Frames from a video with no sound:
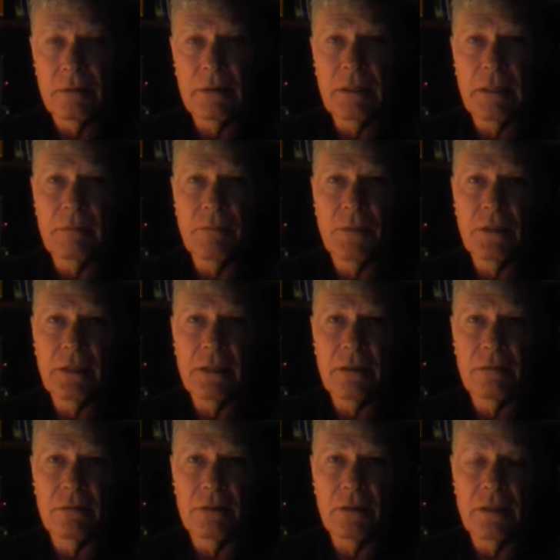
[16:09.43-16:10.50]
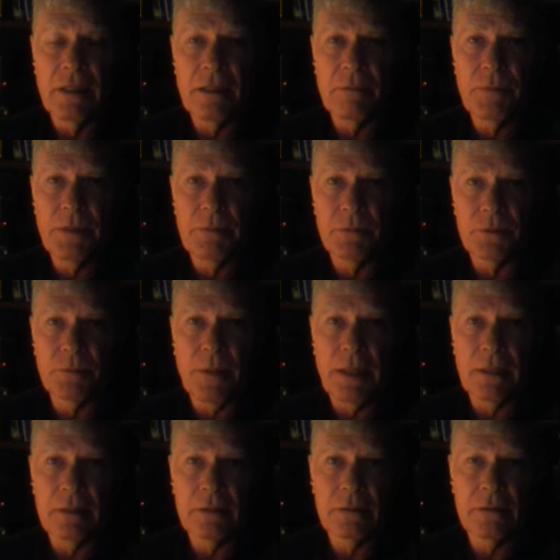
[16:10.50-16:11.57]
take money out of people's
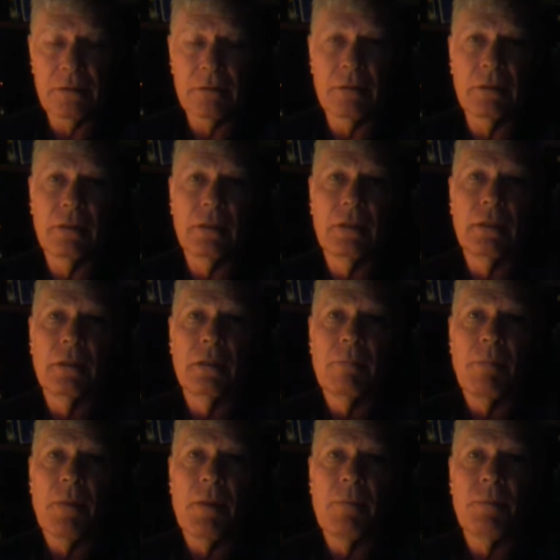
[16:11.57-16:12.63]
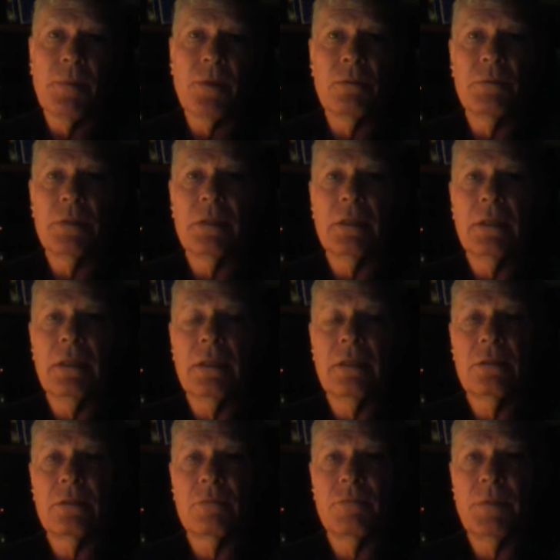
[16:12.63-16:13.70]
pockets and put them in the
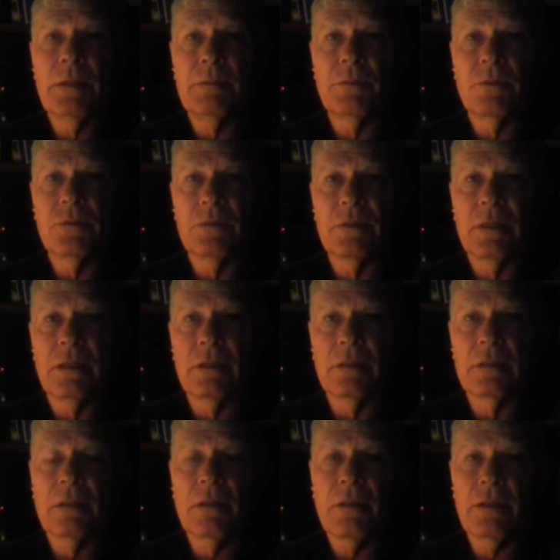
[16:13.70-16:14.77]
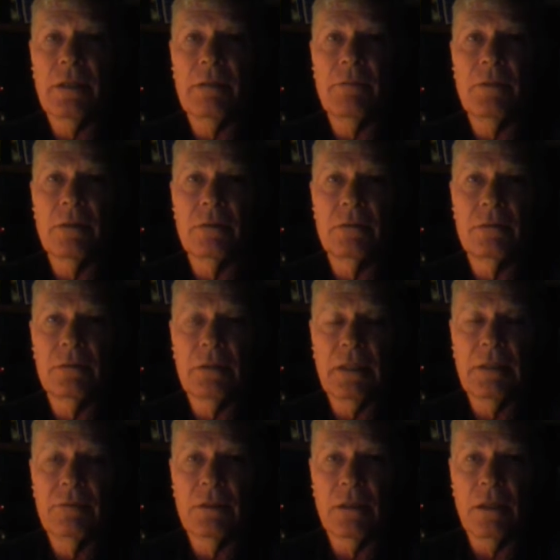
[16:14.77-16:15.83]
hands of people that claim to
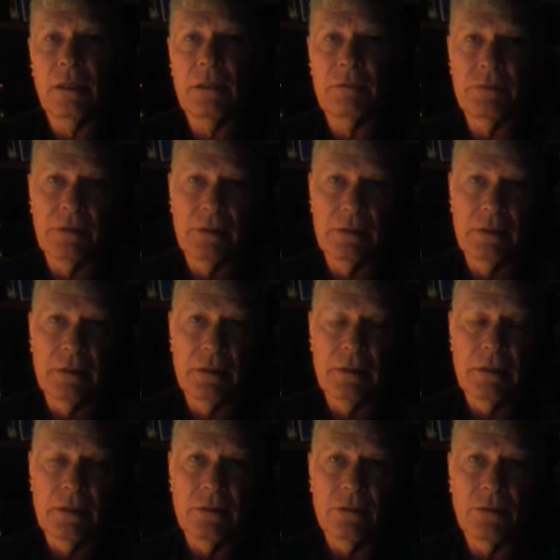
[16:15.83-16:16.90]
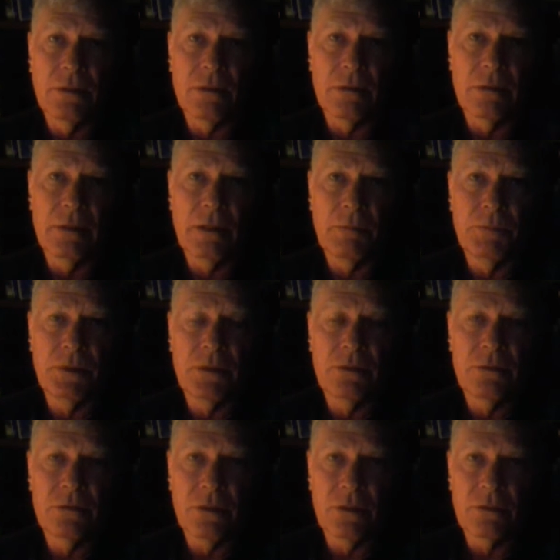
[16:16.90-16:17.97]
save your life or help you
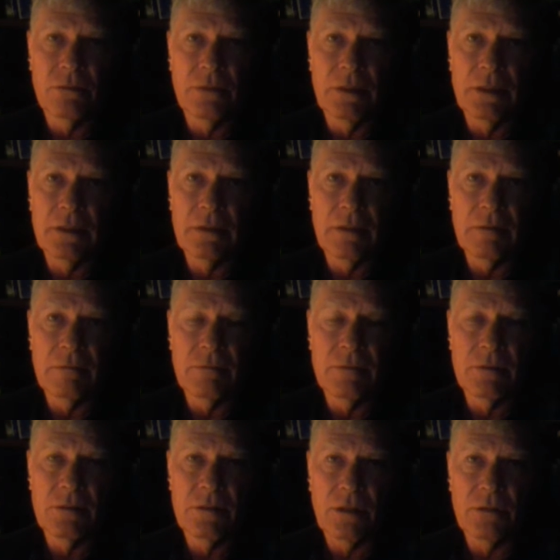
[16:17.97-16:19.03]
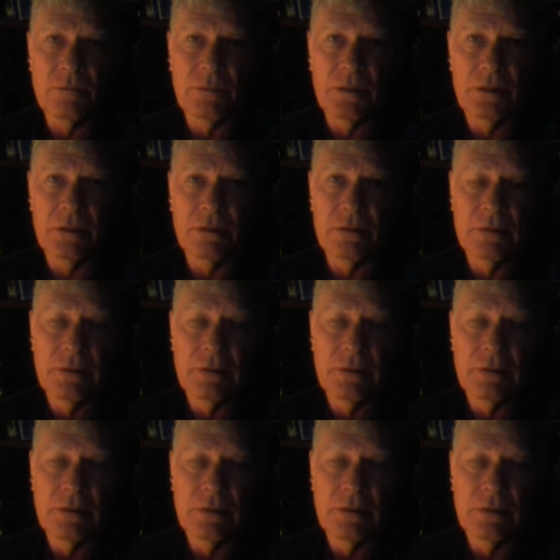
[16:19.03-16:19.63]
in certain ways, and they seldom do.